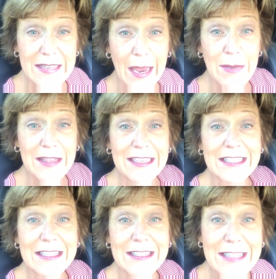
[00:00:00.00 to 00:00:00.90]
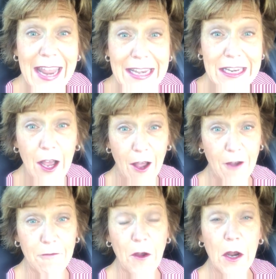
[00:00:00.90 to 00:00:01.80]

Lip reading: I'm in the state of